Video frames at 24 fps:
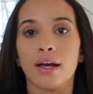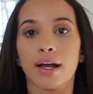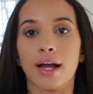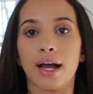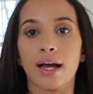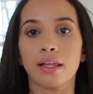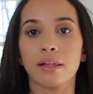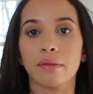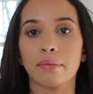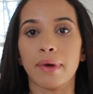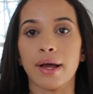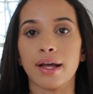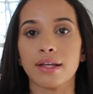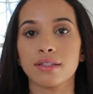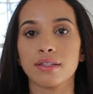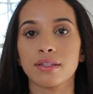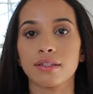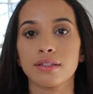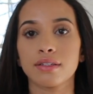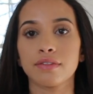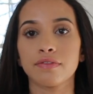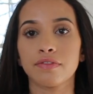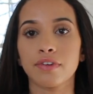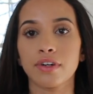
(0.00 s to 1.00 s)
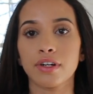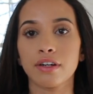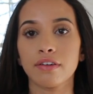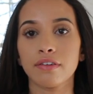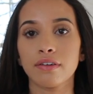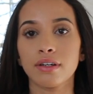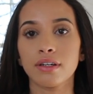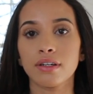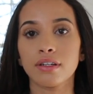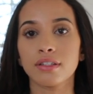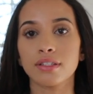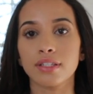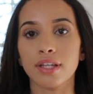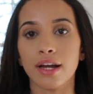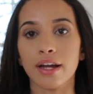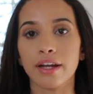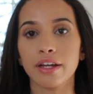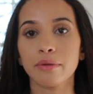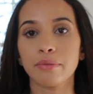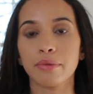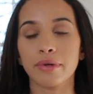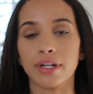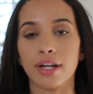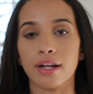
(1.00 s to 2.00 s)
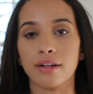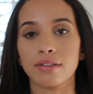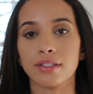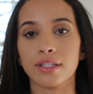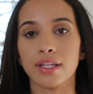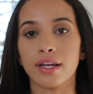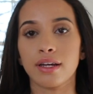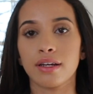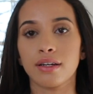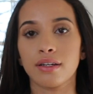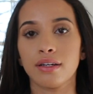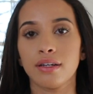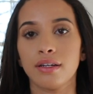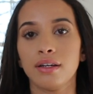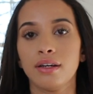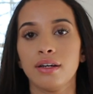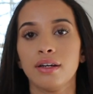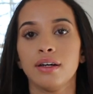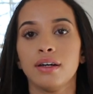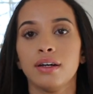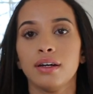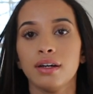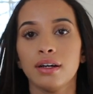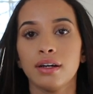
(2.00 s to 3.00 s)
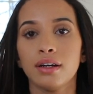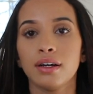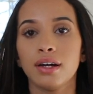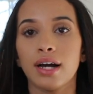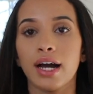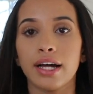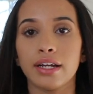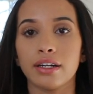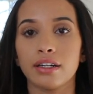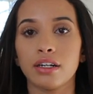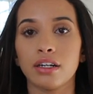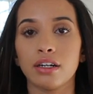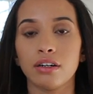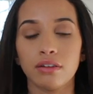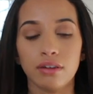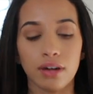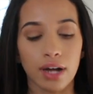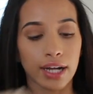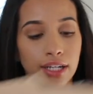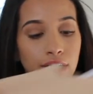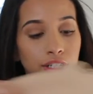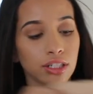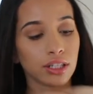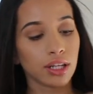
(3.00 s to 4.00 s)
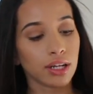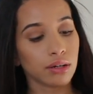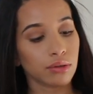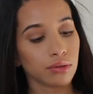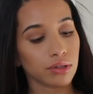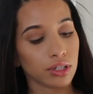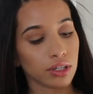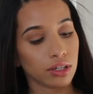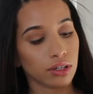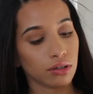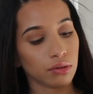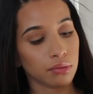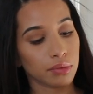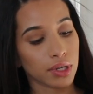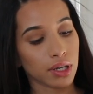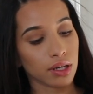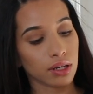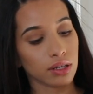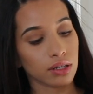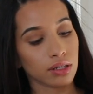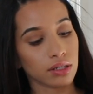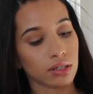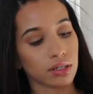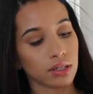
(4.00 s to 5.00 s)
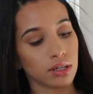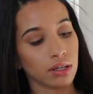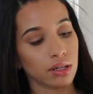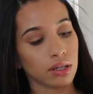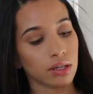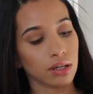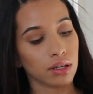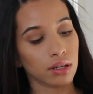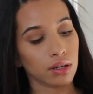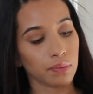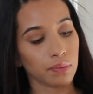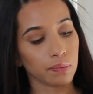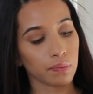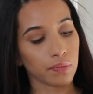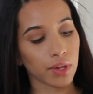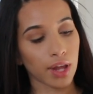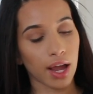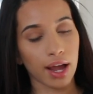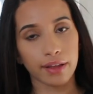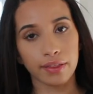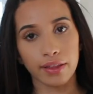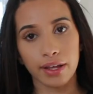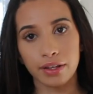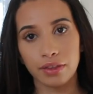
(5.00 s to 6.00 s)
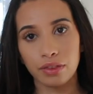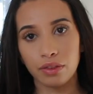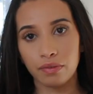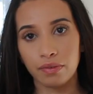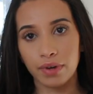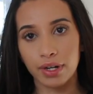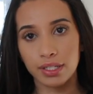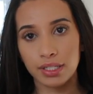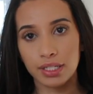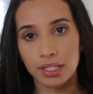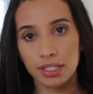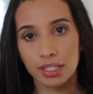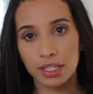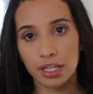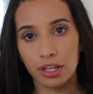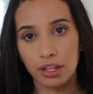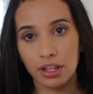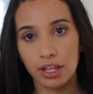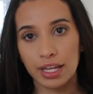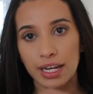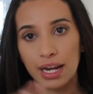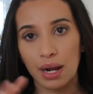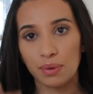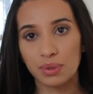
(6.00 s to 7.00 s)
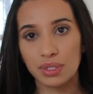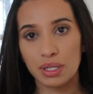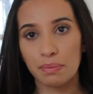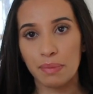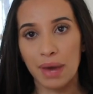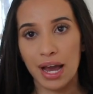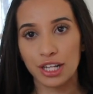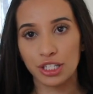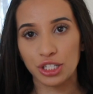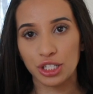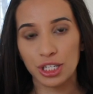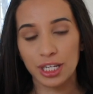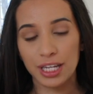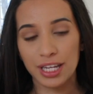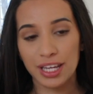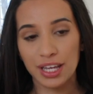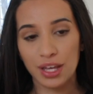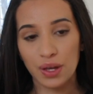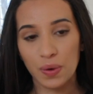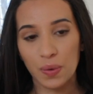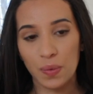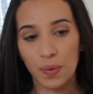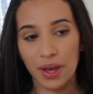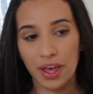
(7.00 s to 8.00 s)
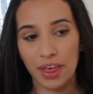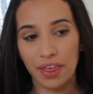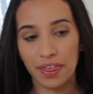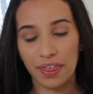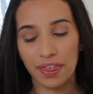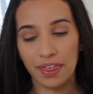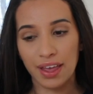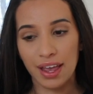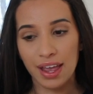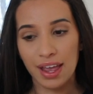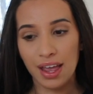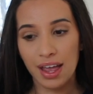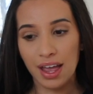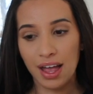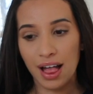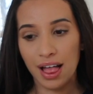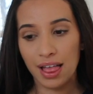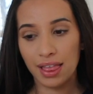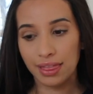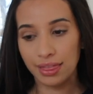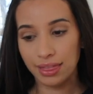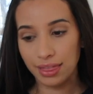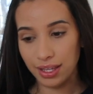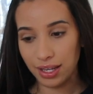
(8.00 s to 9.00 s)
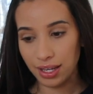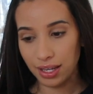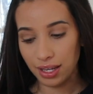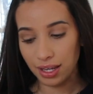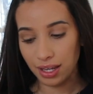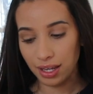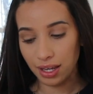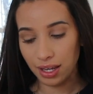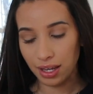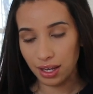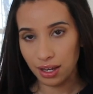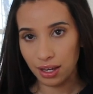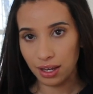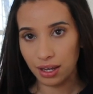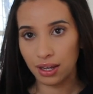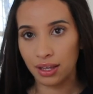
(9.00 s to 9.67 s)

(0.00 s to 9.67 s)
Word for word: Calabasas in front of it. Is that how you pronounce that? I don't know. I just thought it was cute because I liked the red detail and I was imagining it with the